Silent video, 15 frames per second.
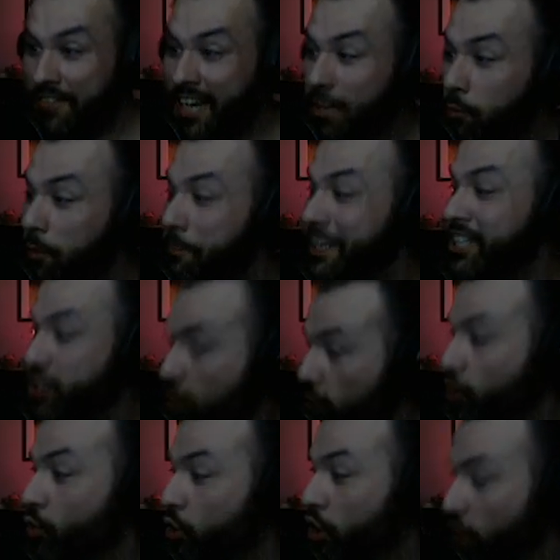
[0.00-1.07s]
Death would be
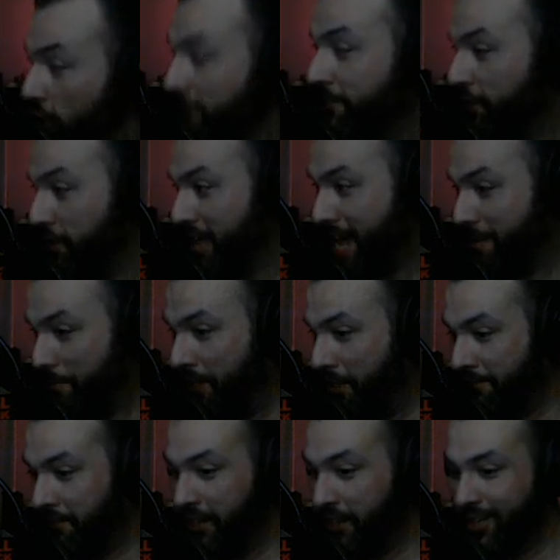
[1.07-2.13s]
too good for that
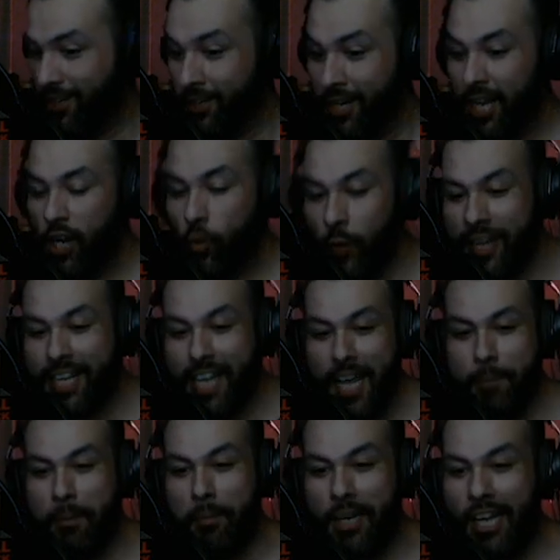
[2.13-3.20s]
motherfucker. We
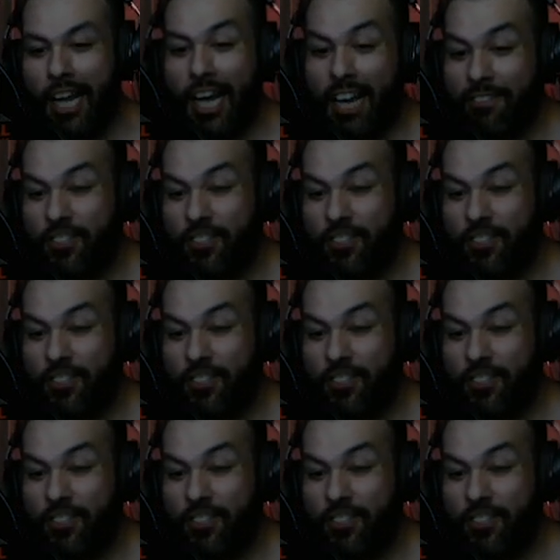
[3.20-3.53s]
keep him alive